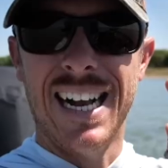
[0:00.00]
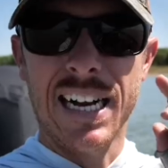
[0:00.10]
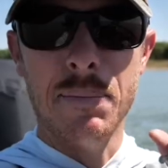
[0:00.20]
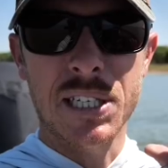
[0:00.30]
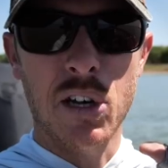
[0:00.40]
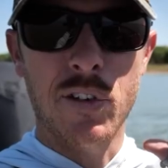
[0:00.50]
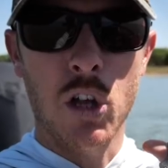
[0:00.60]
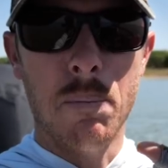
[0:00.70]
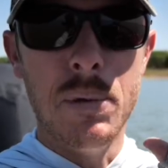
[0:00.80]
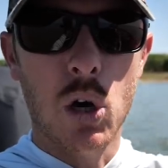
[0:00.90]
I got myself a
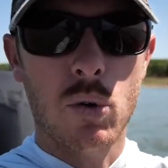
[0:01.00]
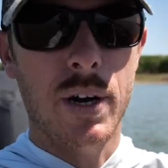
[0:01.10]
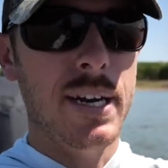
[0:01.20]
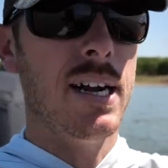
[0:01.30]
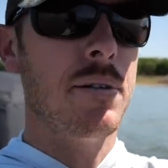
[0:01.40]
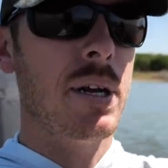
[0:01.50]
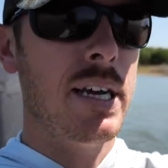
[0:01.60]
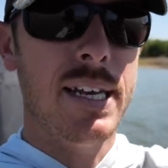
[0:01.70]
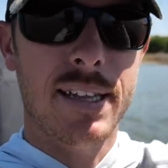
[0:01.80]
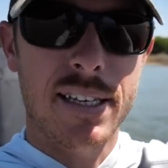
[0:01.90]
little milk run now. I'm
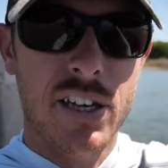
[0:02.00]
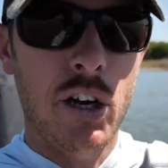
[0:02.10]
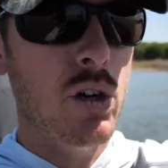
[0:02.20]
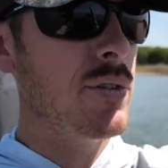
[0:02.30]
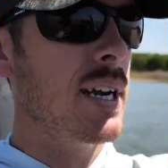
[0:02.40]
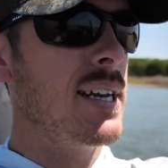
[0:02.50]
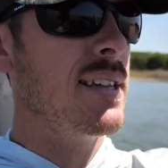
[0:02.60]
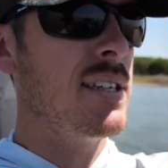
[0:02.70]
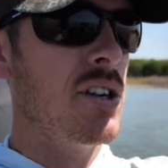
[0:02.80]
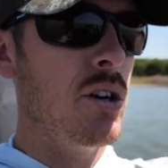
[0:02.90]
gonna hit this cove, I'm gonna
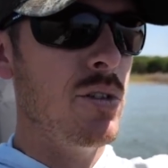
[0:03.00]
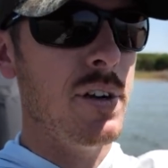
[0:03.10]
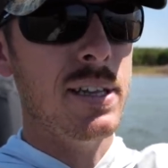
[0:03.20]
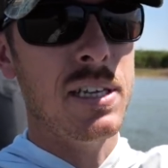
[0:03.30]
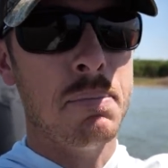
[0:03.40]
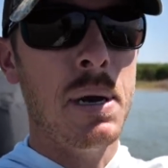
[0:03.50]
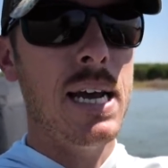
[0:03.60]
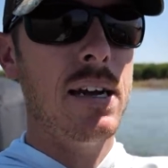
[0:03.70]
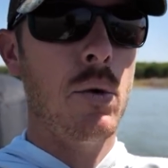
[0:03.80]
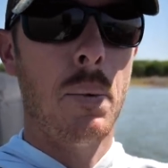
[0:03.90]
hit this cove, hit this
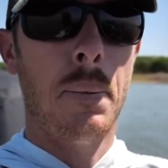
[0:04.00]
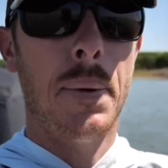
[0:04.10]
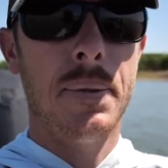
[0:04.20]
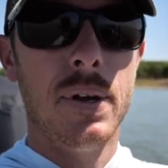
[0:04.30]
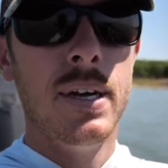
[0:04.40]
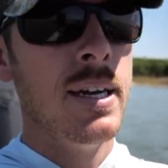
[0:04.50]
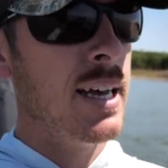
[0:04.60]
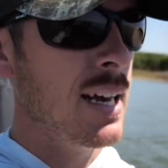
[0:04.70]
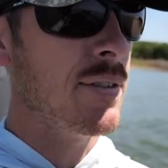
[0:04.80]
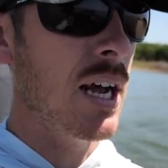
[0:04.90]
bank,
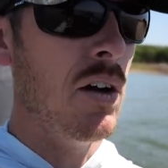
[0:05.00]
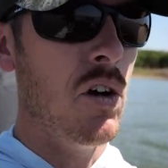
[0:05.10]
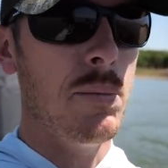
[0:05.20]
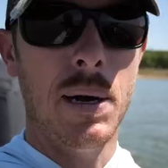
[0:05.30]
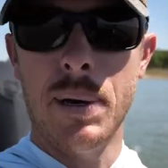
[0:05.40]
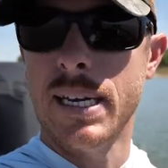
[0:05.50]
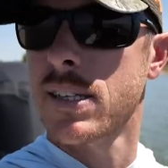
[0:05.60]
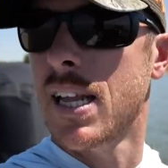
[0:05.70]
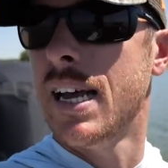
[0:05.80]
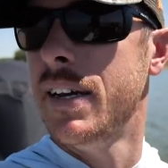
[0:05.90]
and I've got all my
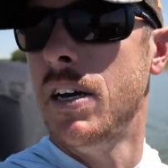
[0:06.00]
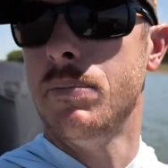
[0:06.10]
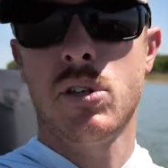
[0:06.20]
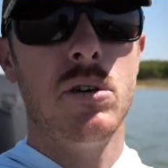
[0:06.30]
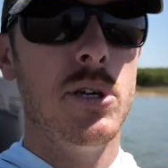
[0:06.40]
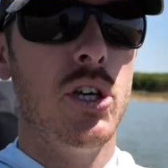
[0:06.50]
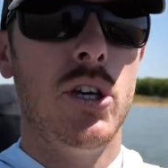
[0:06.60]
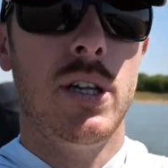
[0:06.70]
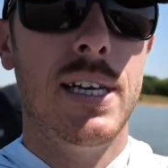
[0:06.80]
baits lined up. It's gonna be good.